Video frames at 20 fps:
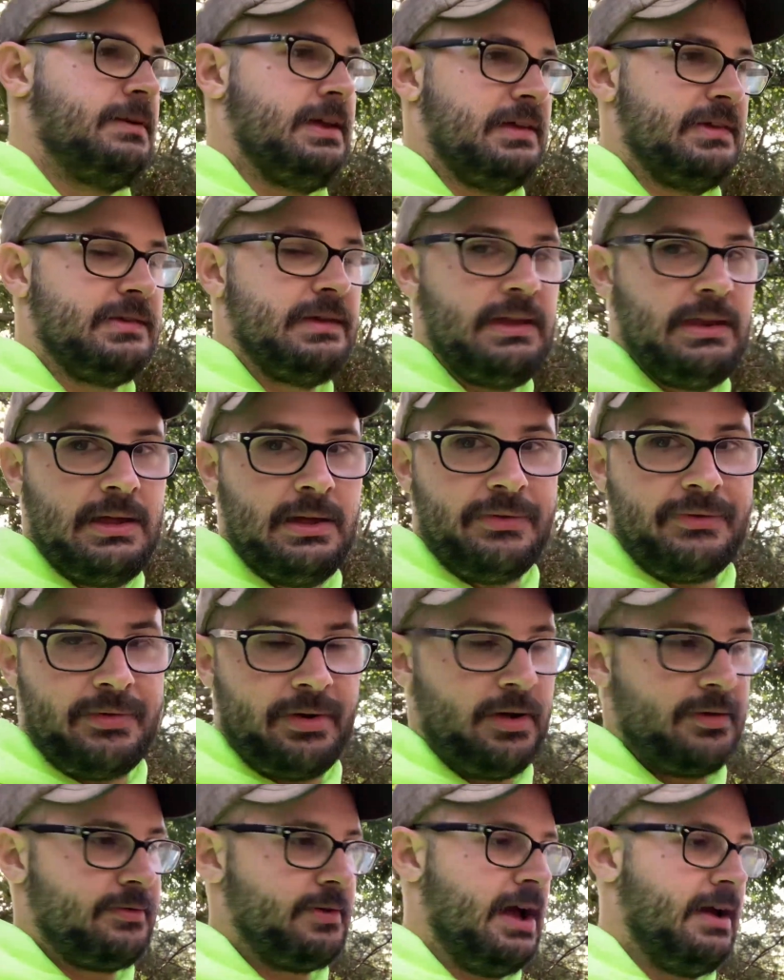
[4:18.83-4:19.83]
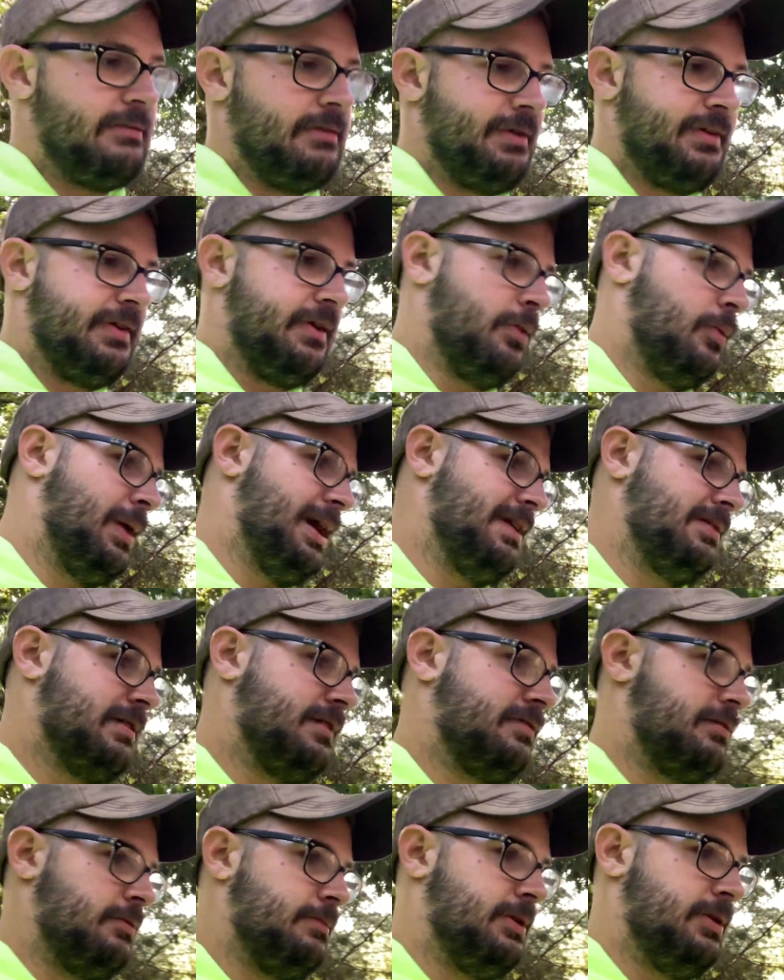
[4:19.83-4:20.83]
a CDL truck driver, so weight
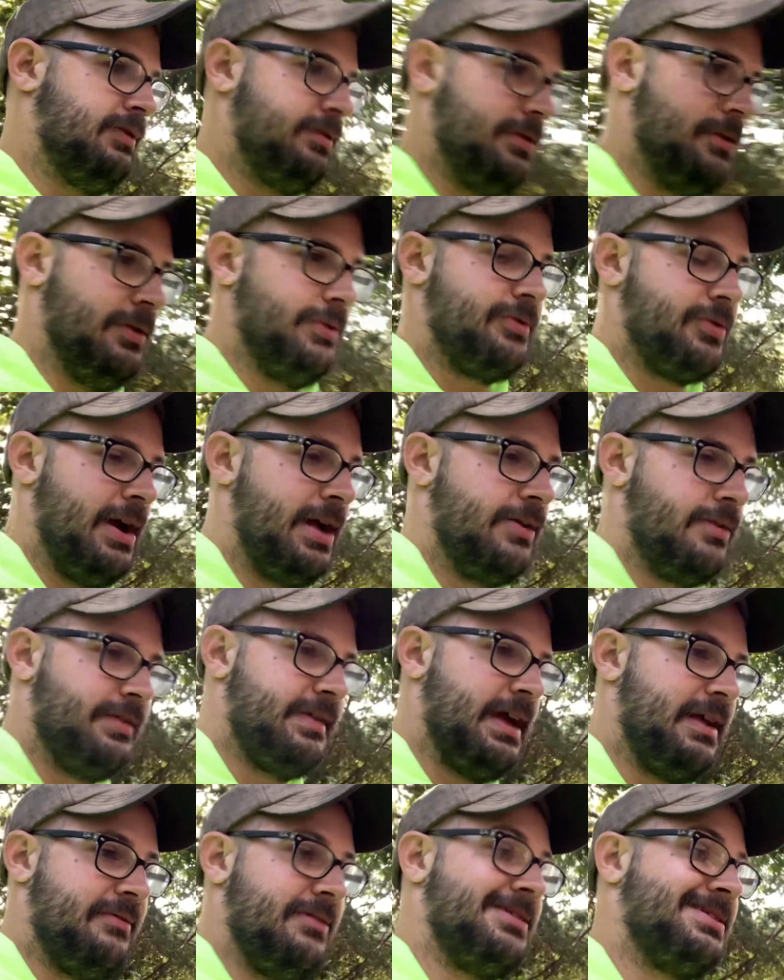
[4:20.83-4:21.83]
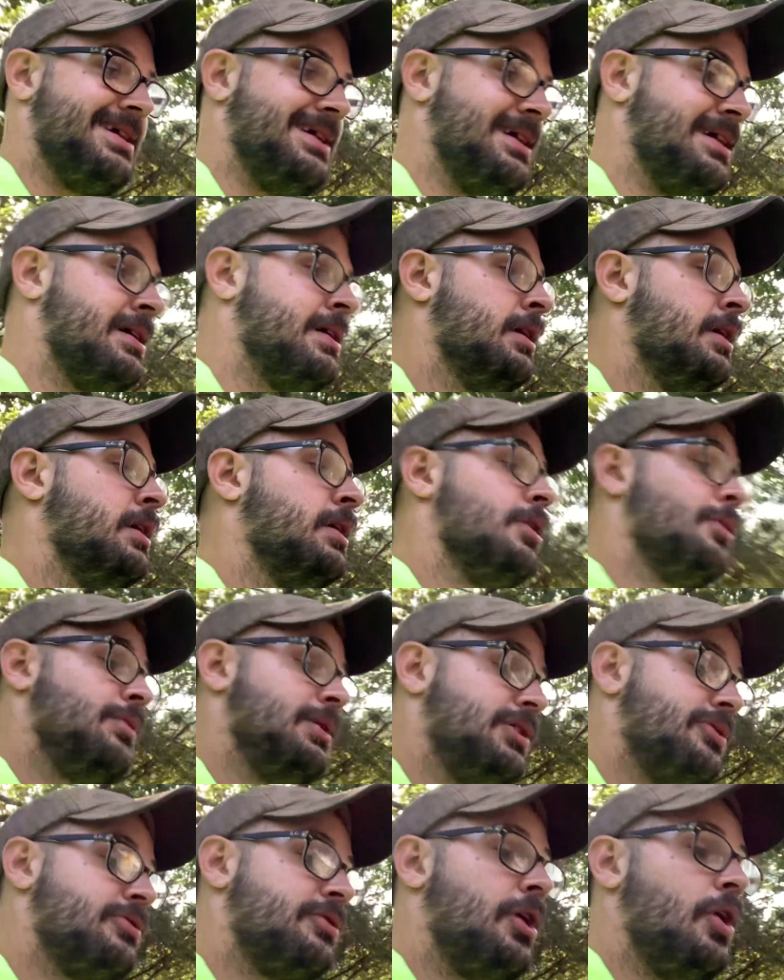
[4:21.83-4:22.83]
distribution on a trailer is everything. We
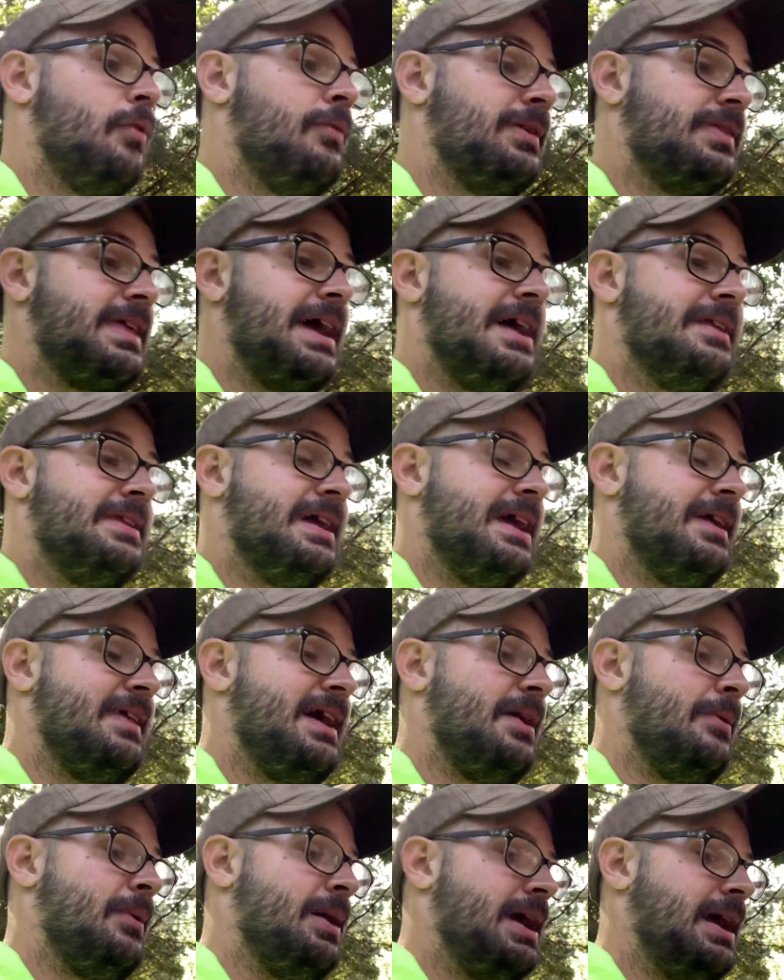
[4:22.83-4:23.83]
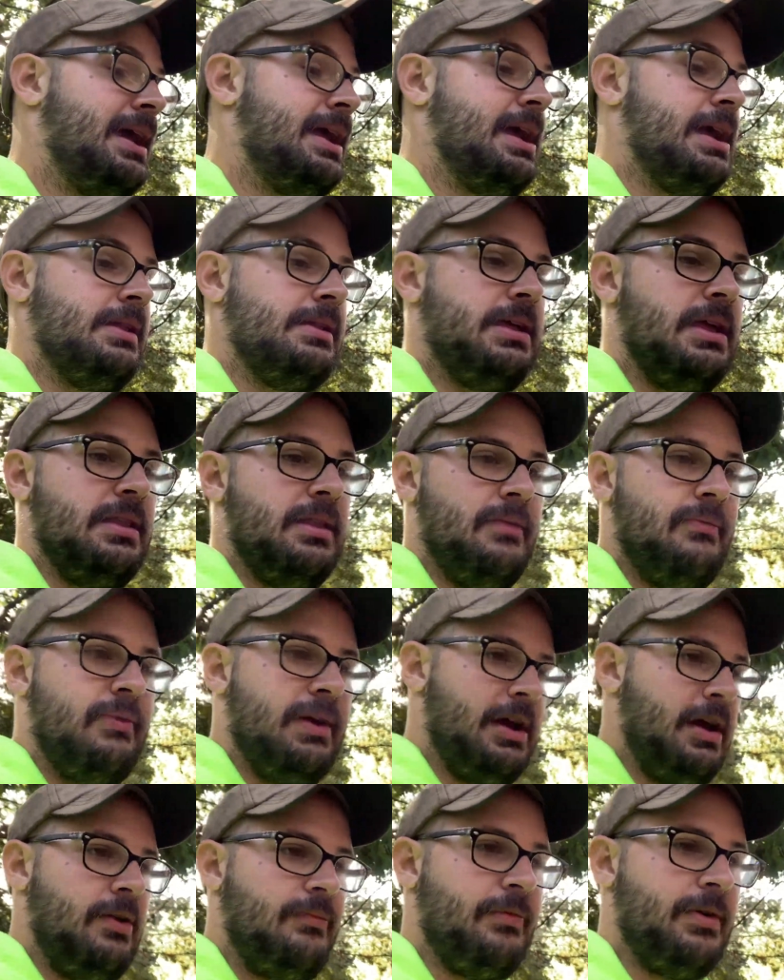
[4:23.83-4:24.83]
drove it that day that way, and then the
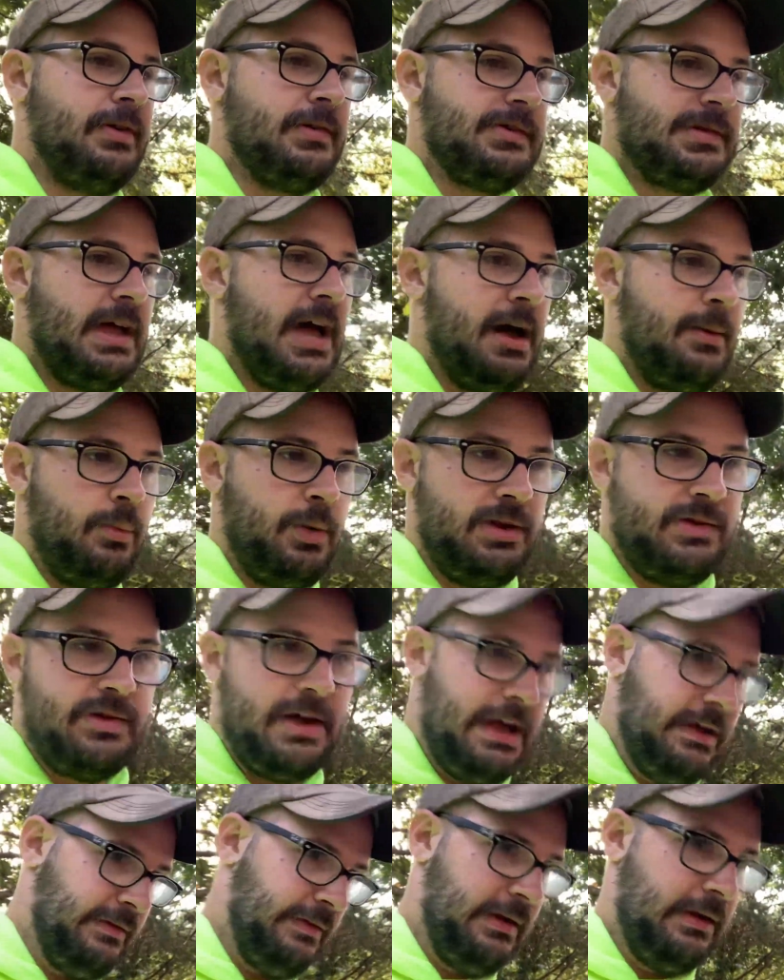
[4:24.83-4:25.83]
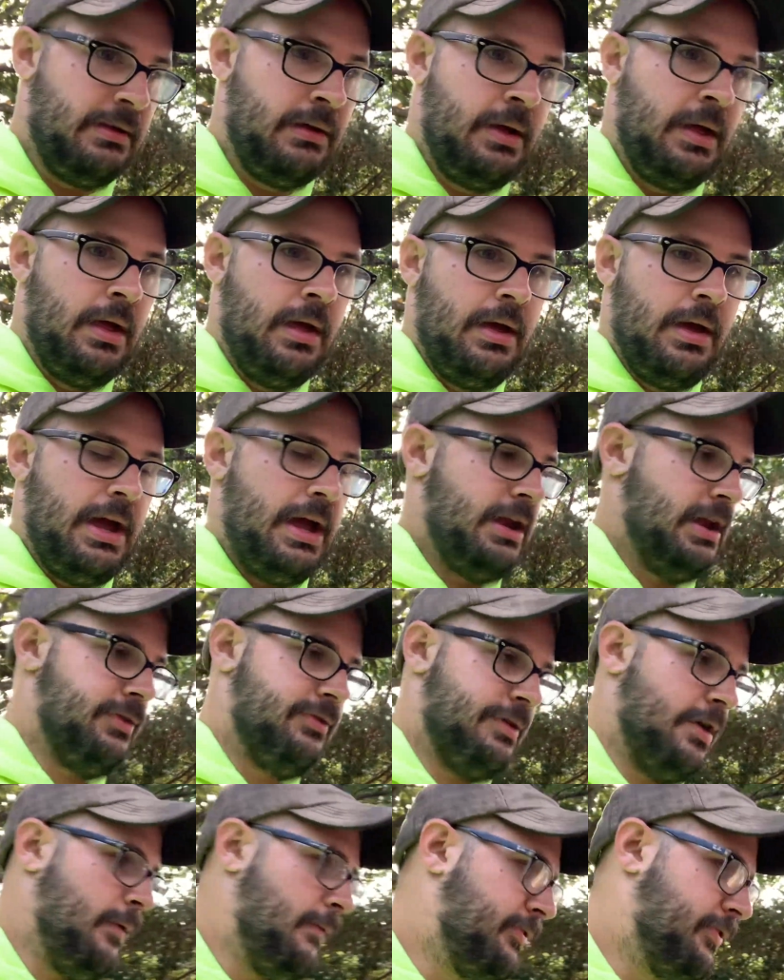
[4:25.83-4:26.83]
very first stop, we changed it. And it
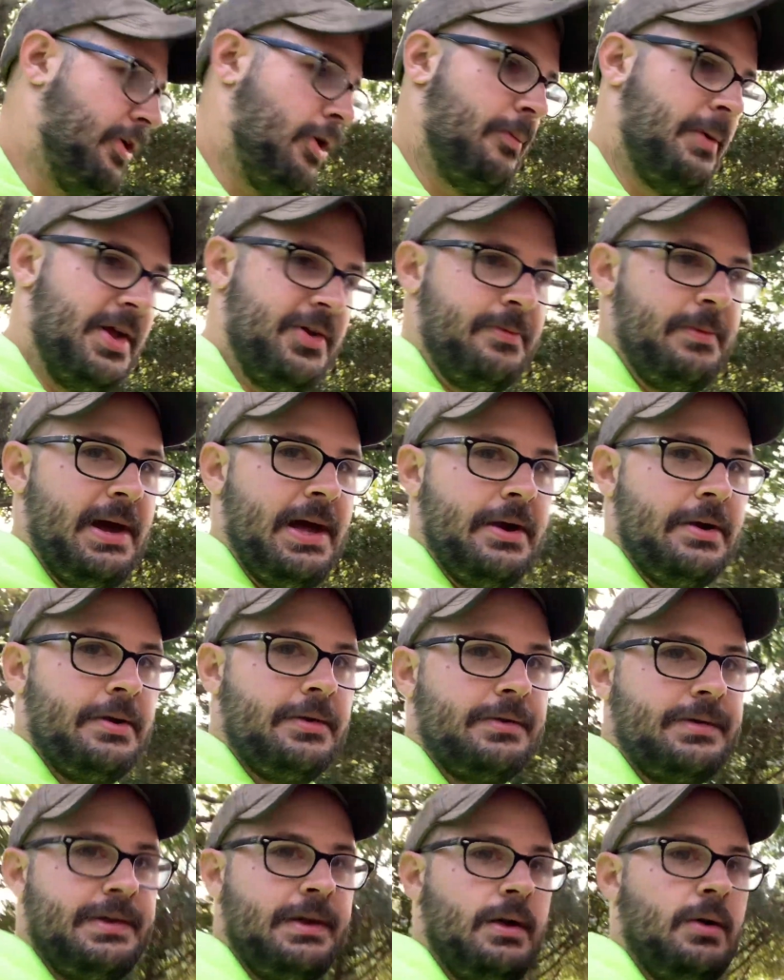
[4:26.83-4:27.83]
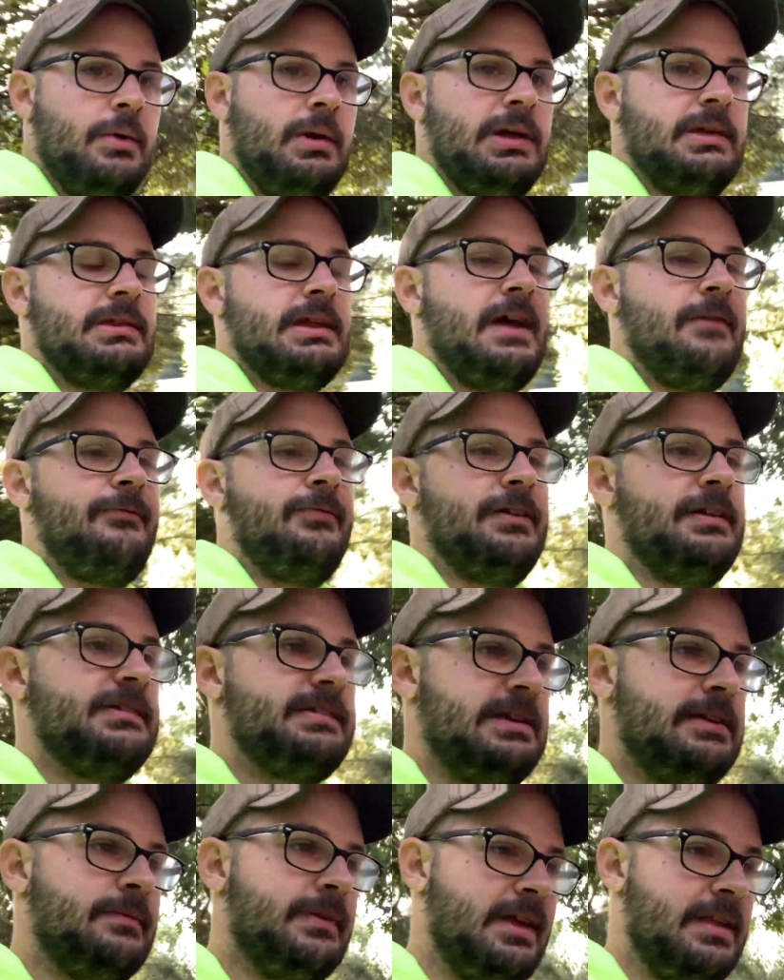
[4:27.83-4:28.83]
drove so much better. So it definitely
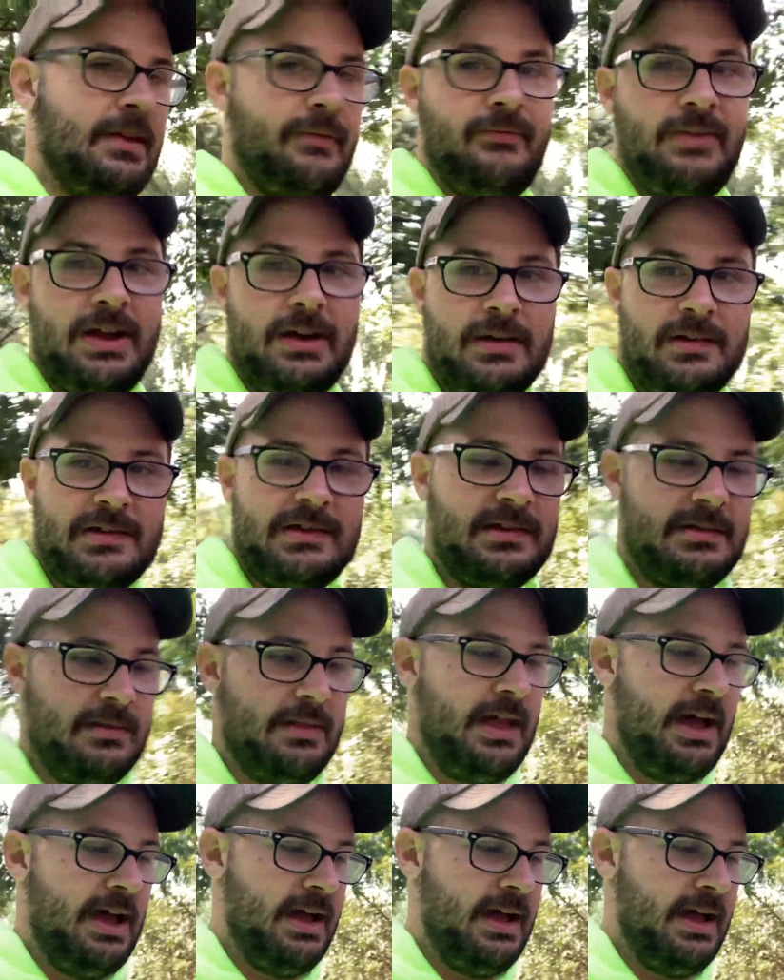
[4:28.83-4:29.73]
seems like the Ferris is a lot